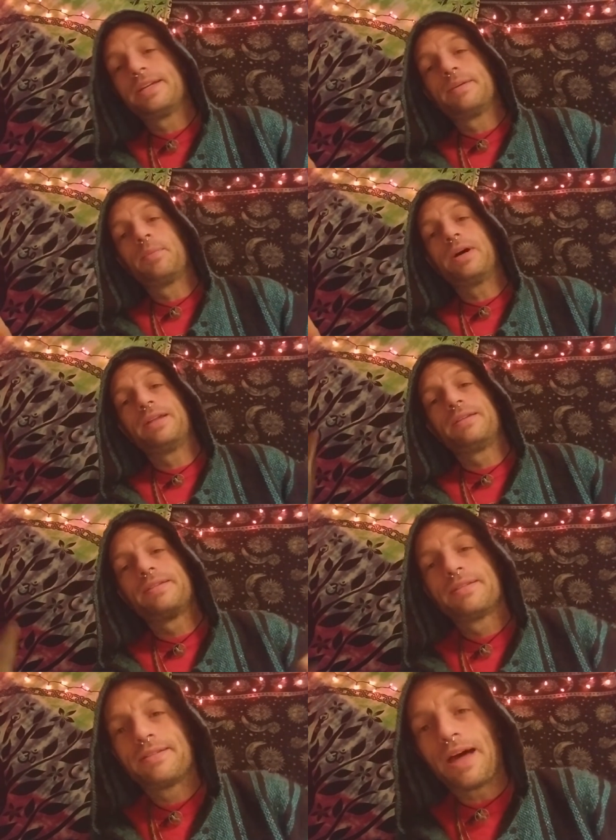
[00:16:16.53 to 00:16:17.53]
But
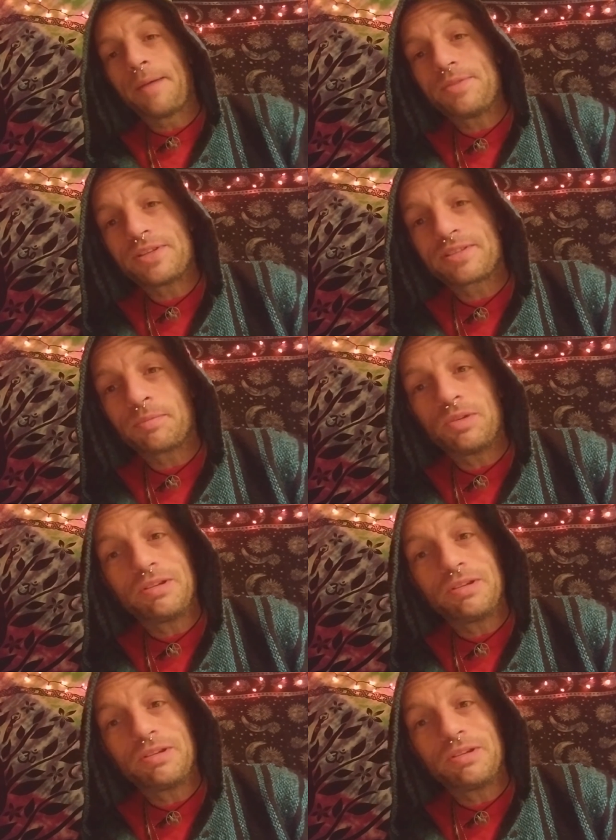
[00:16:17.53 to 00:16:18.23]
I'm just some